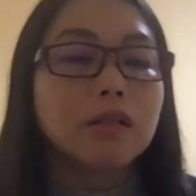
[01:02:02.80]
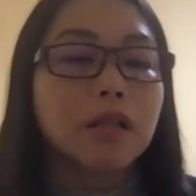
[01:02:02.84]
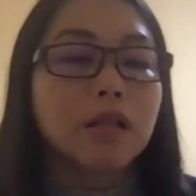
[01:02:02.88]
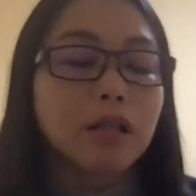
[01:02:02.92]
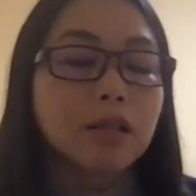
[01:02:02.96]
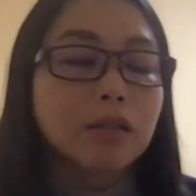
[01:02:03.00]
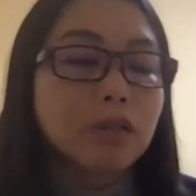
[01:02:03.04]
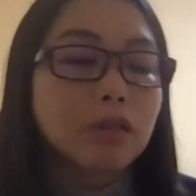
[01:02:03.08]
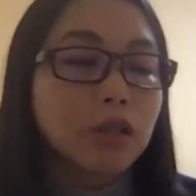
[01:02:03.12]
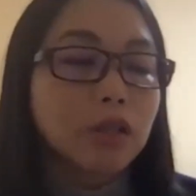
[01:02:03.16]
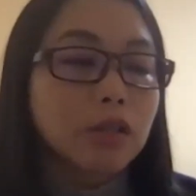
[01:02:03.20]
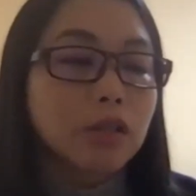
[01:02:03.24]
the
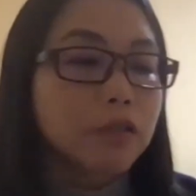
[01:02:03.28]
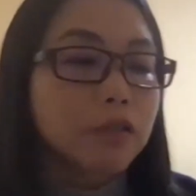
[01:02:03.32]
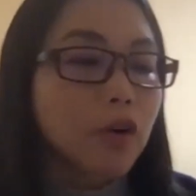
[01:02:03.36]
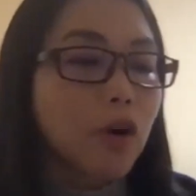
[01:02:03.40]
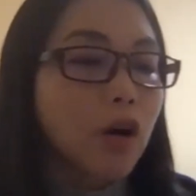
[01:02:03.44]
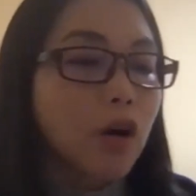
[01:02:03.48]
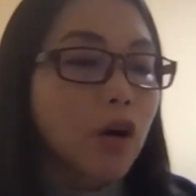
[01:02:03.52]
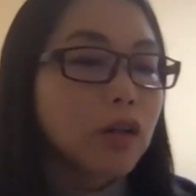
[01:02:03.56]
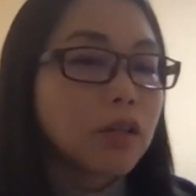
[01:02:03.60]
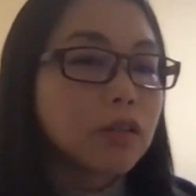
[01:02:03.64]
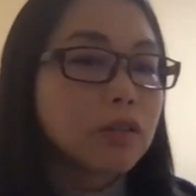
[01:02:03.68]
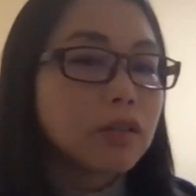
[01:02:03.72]

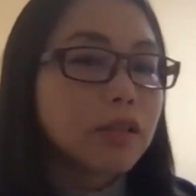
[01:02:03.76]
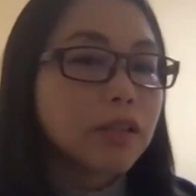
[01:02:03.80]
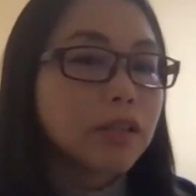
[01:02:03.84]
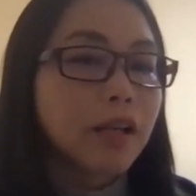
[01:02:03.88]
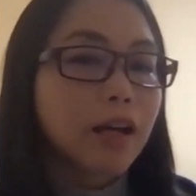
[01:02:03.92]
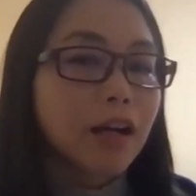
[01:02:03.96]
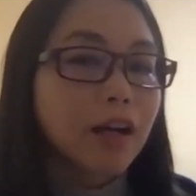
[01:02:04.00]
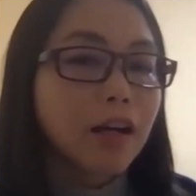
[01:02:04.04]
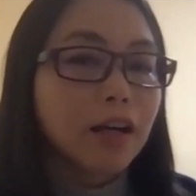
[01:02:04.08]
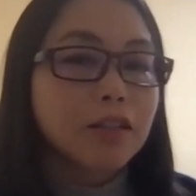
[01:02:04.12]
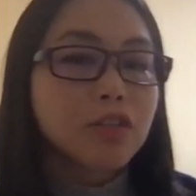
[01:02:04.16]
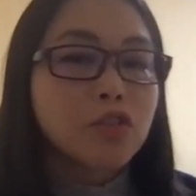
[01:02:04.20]
interferon,
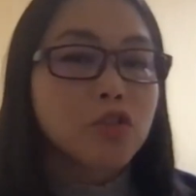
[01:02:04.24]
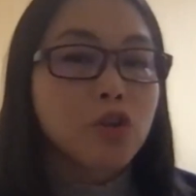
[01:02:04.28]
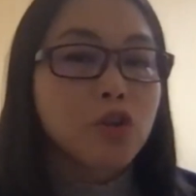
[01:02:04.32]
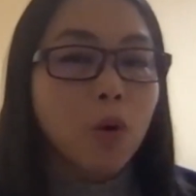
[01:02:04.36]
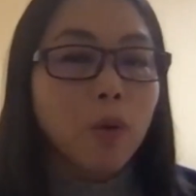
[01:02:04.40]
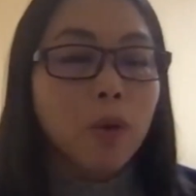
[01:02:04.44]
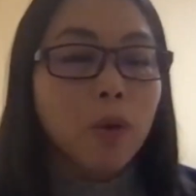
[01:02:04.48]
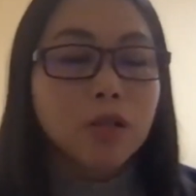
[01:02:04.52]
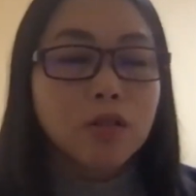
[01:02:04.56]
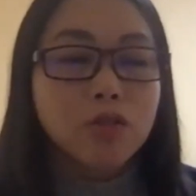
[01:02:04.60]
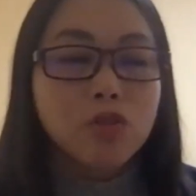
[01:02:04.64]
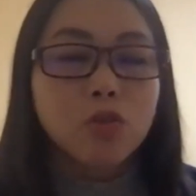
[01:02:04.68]
yeah,
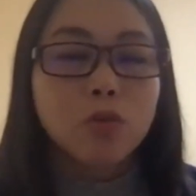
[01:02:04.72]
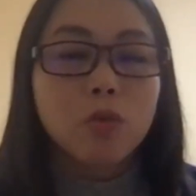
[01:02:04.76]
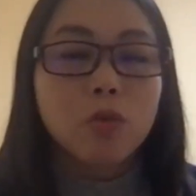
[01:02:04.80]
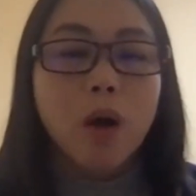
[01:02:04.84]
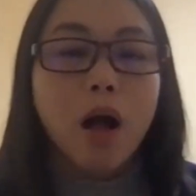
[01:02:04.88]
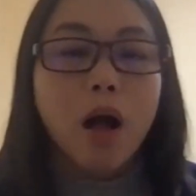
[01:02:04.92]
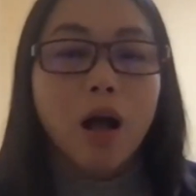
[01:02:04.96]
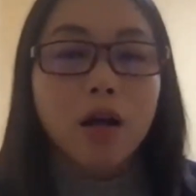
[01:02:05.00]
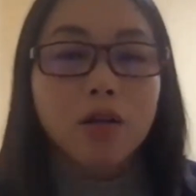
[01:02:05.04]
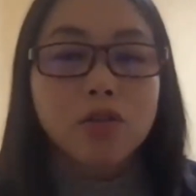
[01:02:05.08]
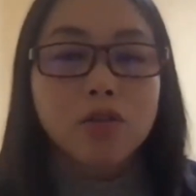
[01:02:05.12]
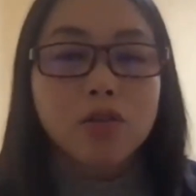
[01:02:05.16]
Joel Chua
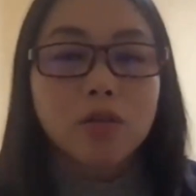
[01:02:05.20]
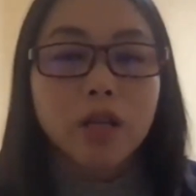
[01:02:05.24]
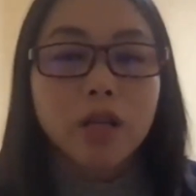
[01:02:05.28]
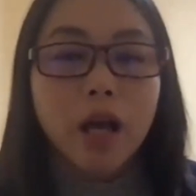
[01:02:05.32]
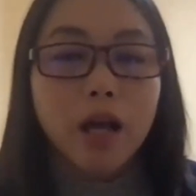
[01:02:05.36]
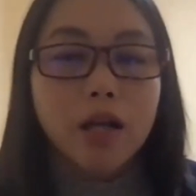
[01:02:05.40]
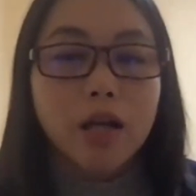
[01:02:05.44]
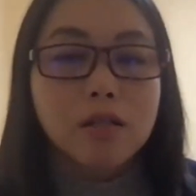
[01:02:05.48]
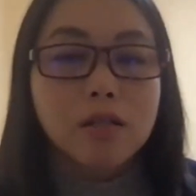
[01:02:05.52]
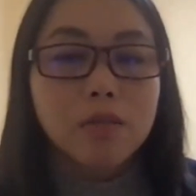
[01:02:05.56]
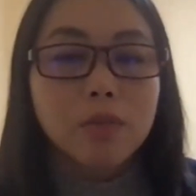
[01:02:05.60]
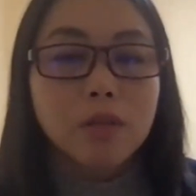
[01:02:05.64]
actually
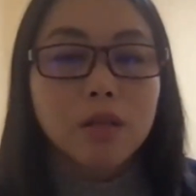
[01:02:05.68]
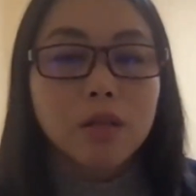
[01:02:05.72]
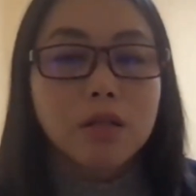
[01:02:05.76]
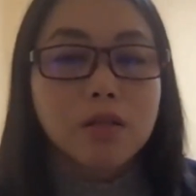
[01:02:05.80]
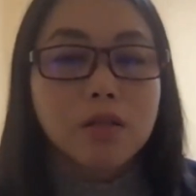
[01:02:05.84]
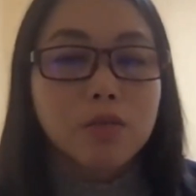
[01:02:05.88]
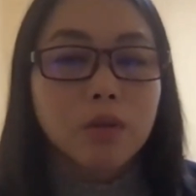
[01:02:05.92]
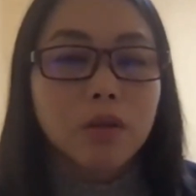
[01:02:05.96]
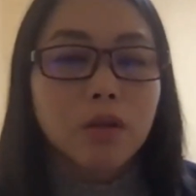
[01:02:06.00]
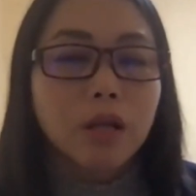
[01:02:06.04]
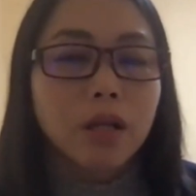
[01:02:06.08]
asked me this one,